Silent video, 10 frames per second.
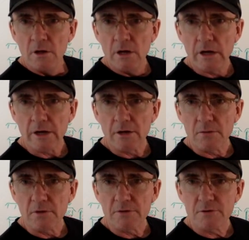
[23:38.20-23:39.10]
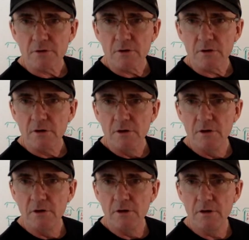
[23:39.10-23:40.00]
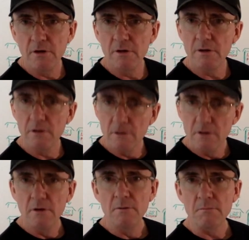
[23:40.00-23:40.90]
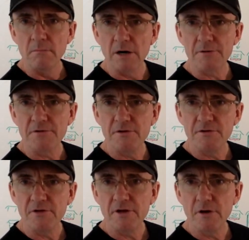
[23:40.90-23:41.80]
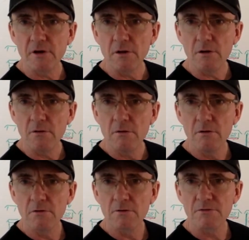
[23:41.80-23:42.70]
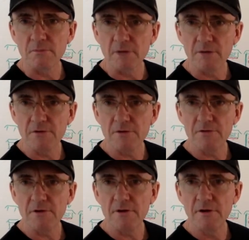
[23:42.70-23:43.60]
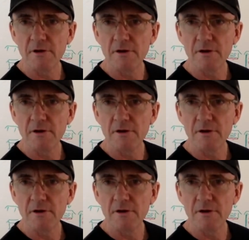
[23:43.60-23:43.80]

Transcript: Hi, Alberto. Martin is there. Hello. Samantha is there.